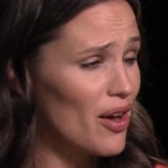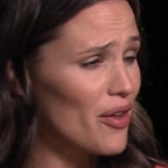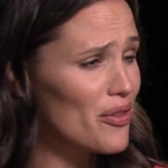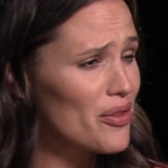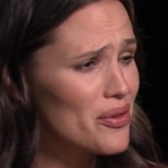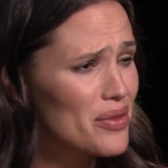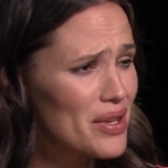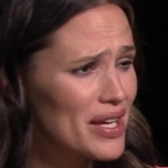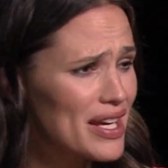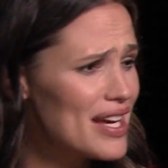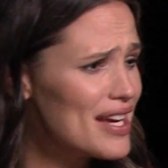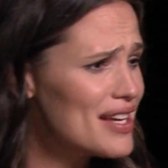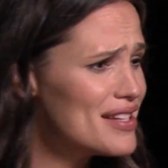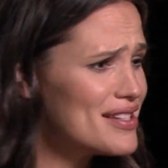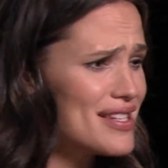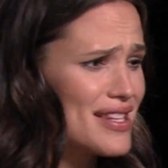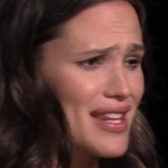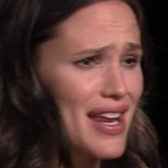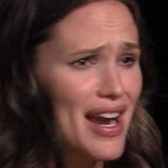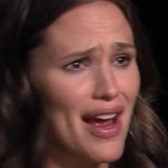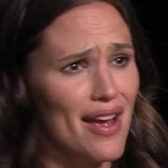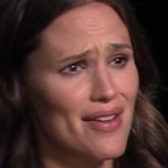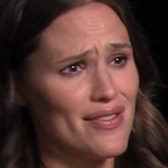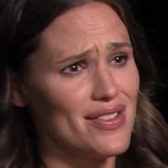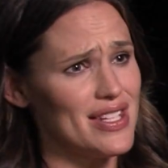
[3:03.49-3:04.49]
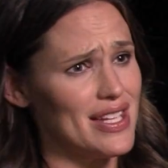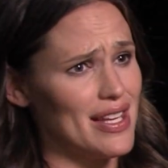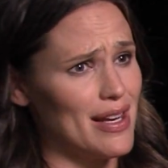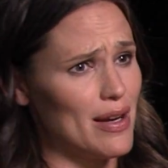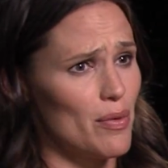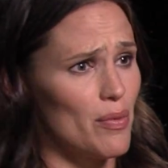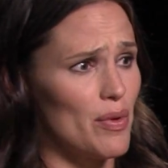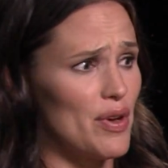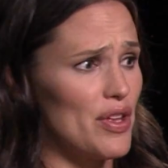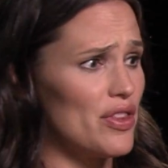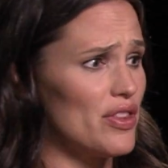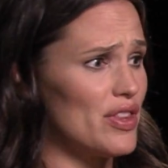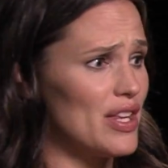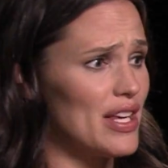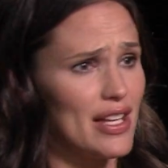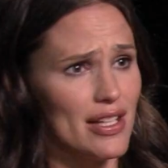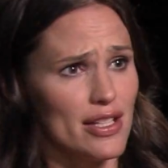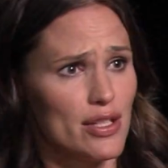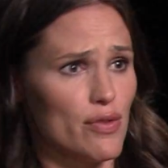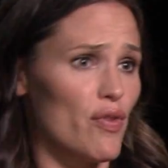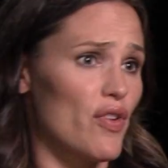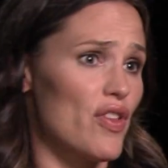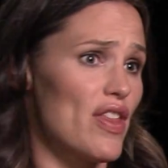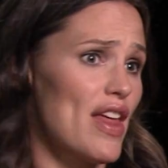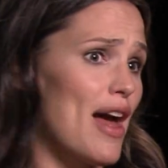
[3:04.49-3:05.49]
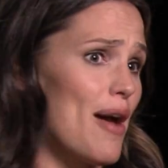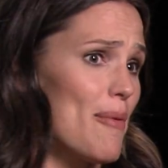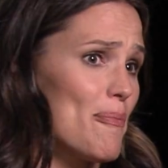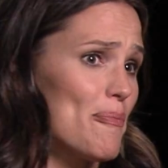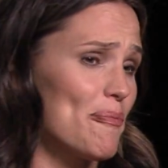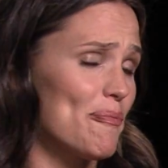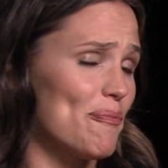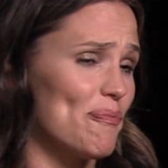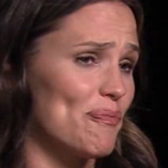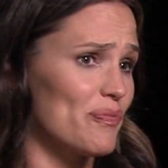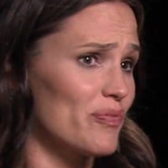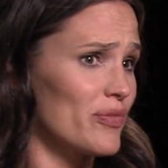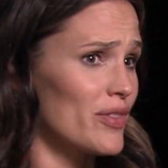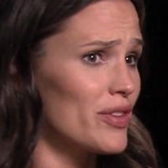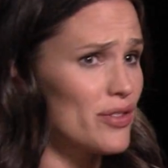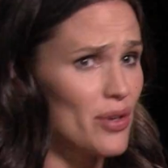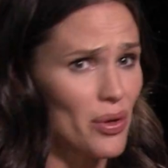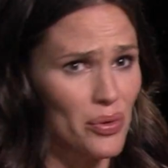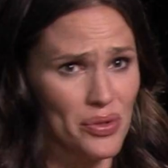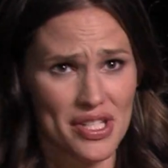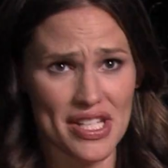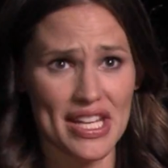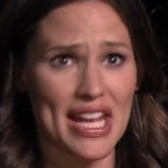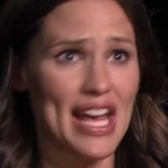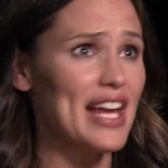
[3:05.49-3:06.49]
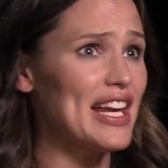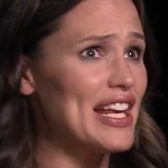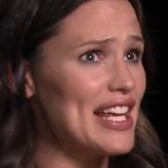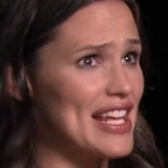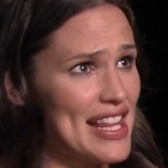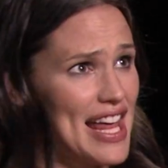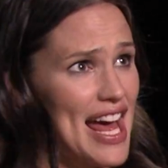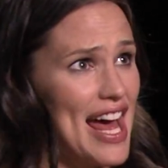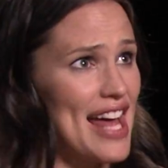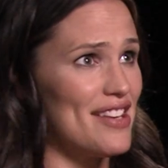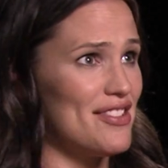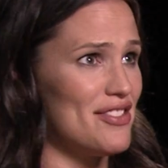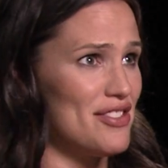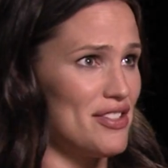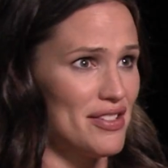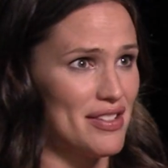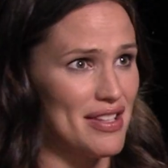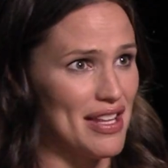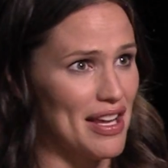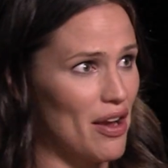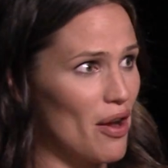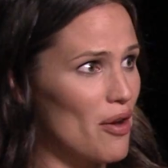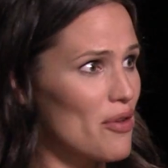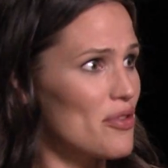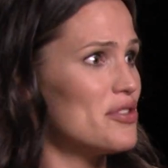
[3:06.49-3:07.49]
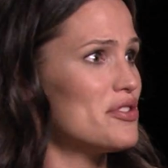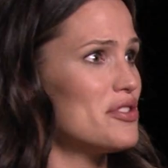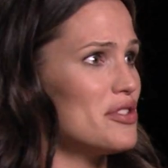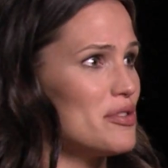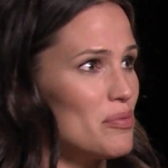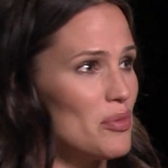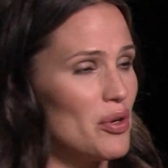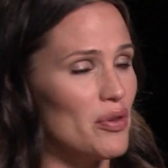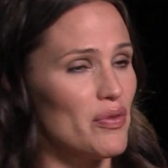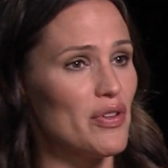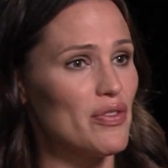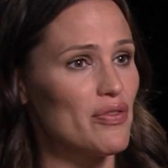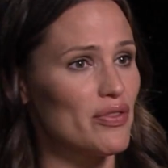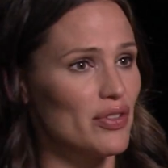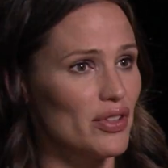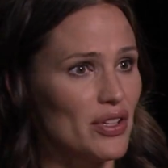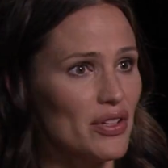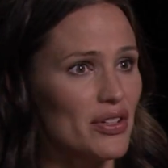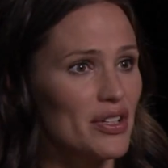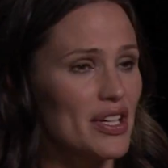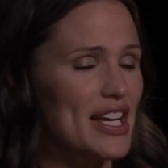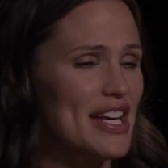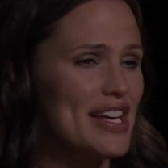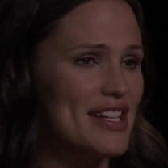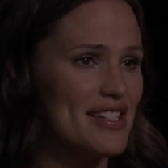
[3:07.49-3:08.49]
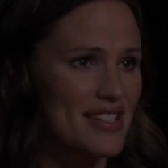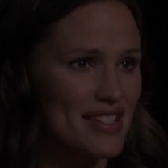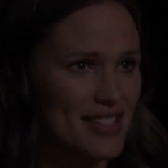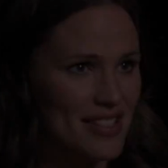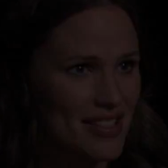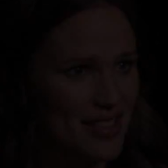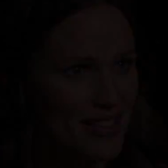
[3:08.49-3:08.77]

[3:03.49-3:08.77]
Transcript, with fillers: Although the kids that I've seen it with think it's for them. Don't see any of that and just think, oh, this is a movie for little kids.